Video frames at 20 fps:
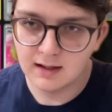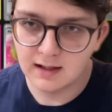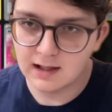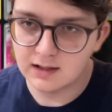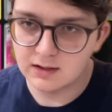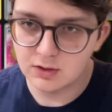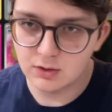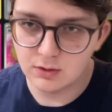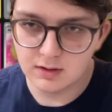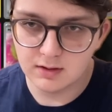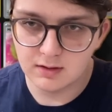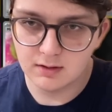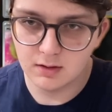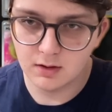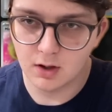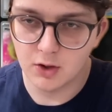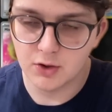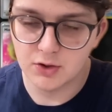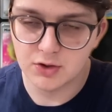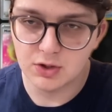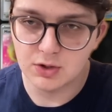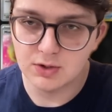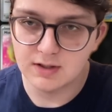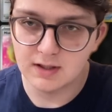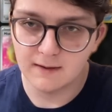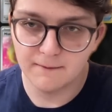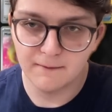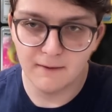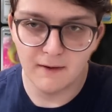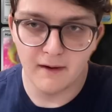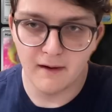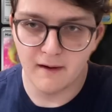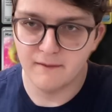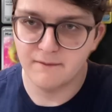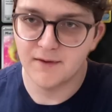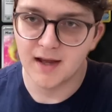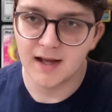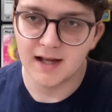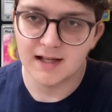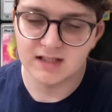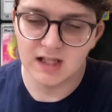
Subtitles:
and you can also use like a Fang